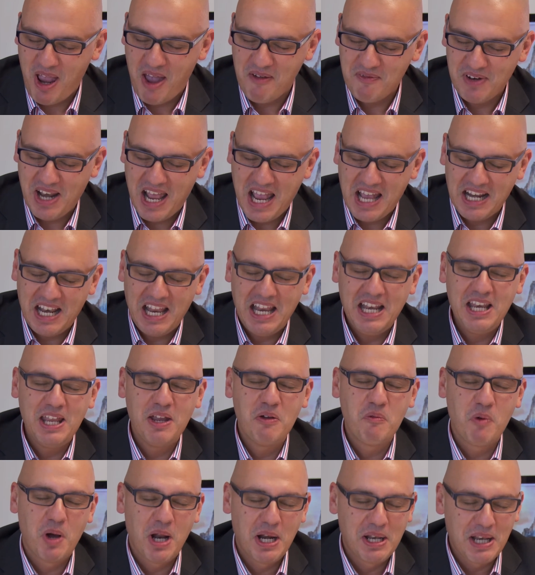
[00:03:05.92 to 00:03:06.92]
haven't had
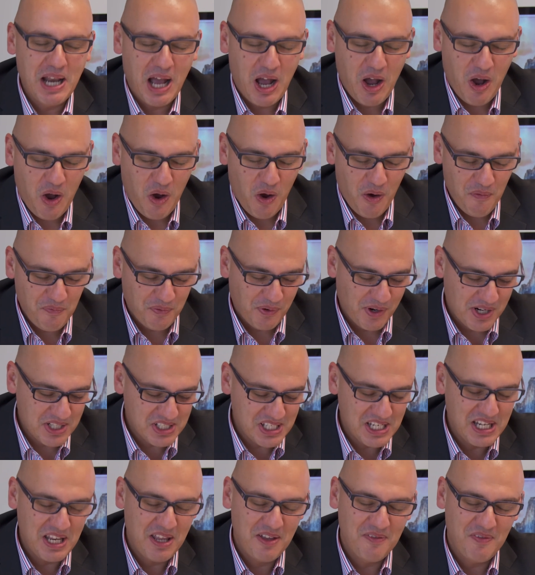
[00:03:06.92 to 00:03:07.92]
anyone offer
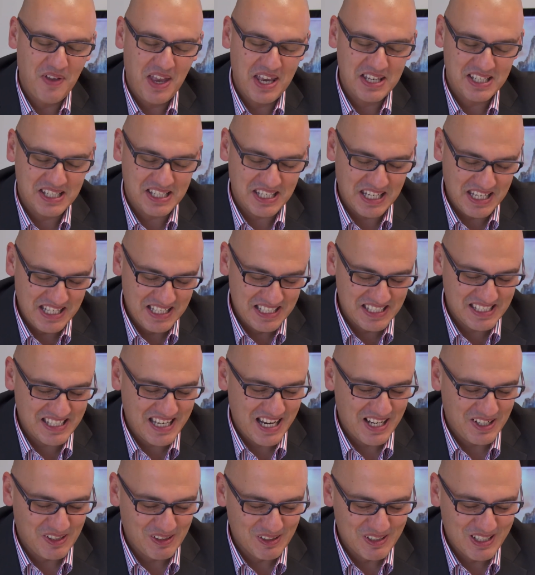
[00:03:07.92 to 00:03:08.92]
us any of their skin
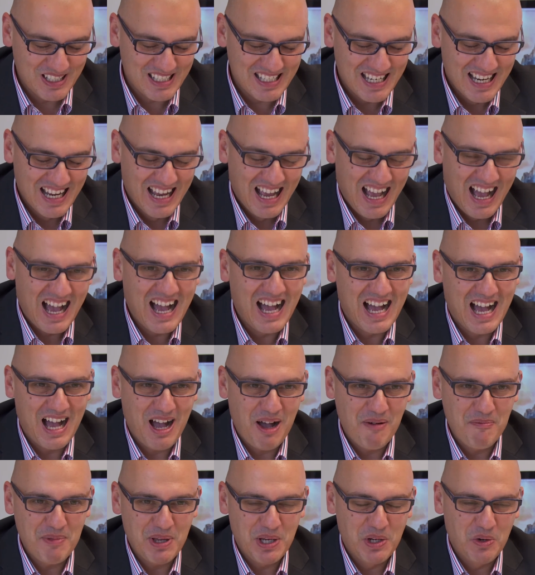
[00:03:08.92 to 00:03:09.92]
cells
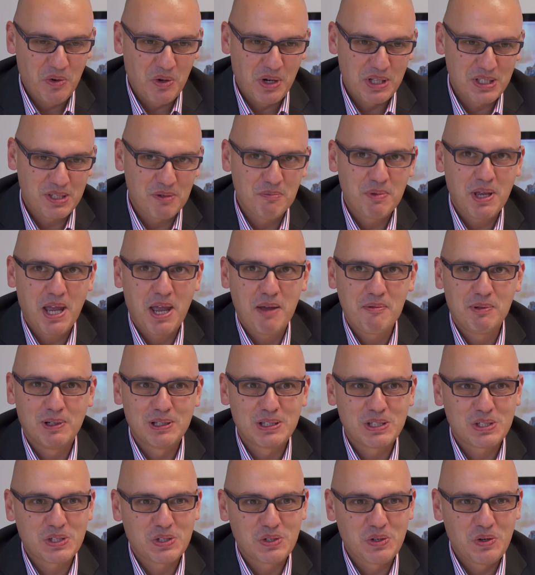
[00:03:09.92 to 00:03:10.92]
in order to be able
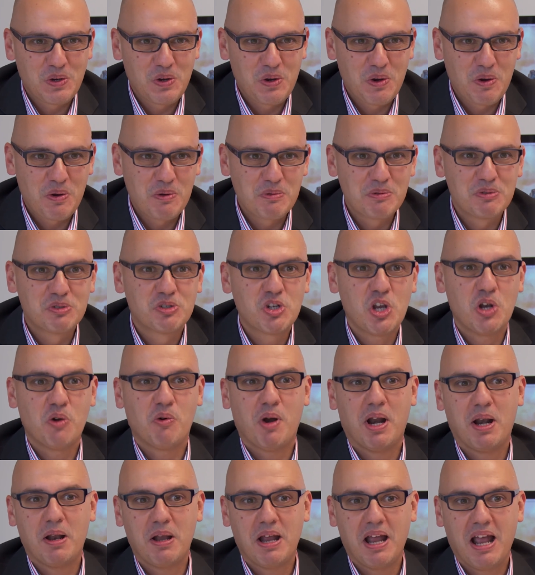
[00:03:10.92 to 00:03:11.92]
to
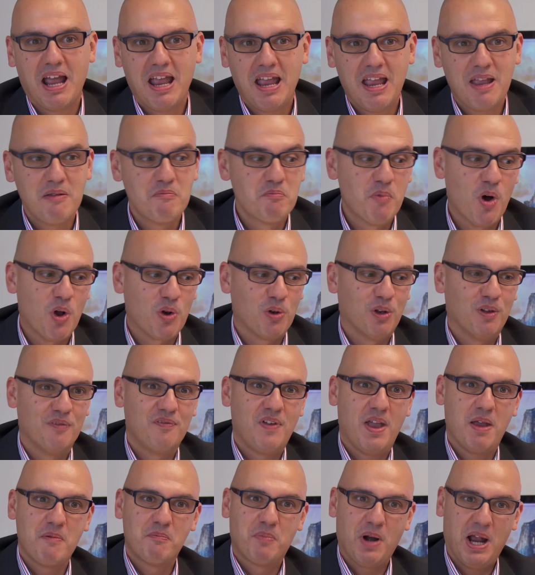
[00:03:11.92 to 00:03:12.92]
generate a model of
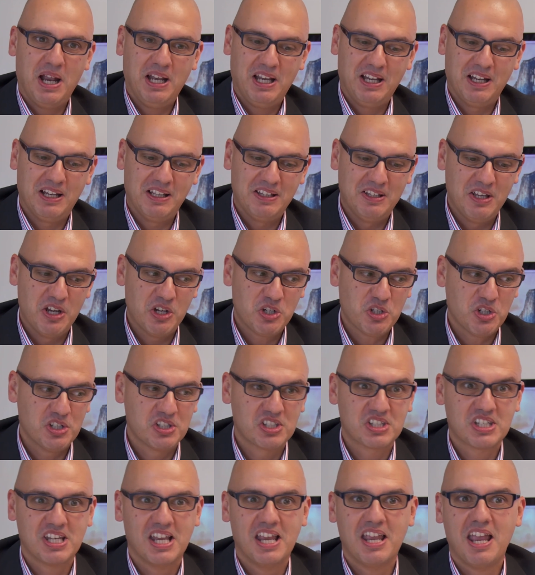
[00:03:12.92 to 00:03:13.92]
their brain in a dish
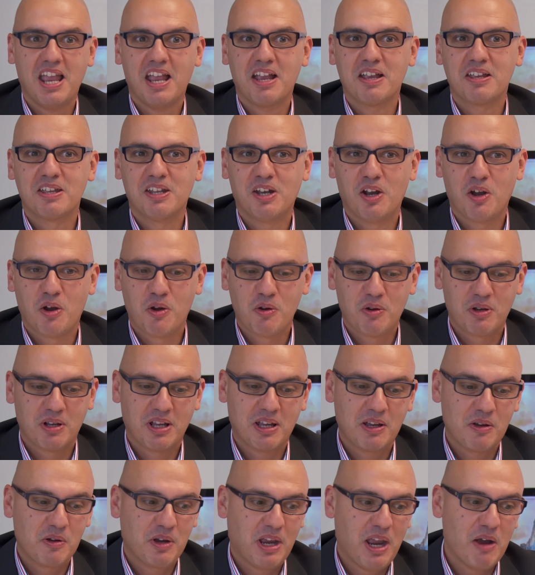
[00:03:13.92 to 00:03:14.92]
and see,
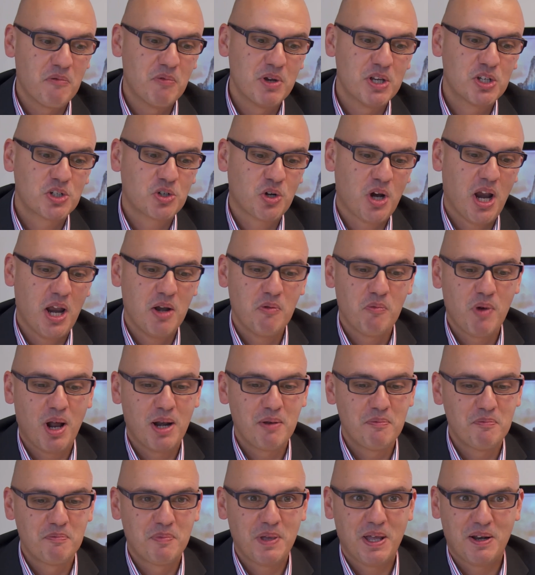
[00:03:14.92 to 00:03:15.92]
can we train
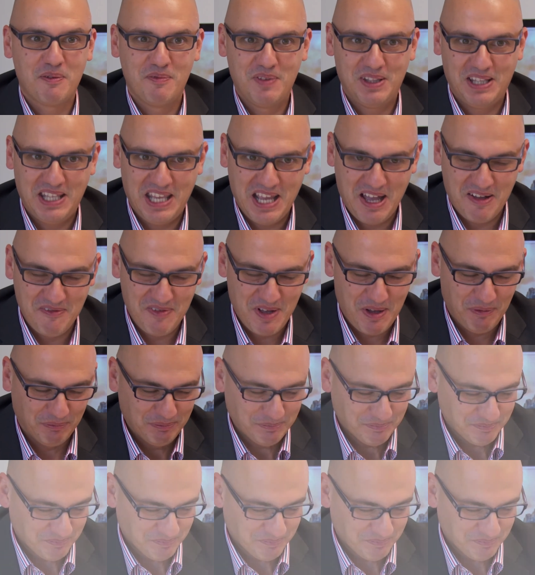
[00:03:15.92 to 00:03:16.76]
one better than the other?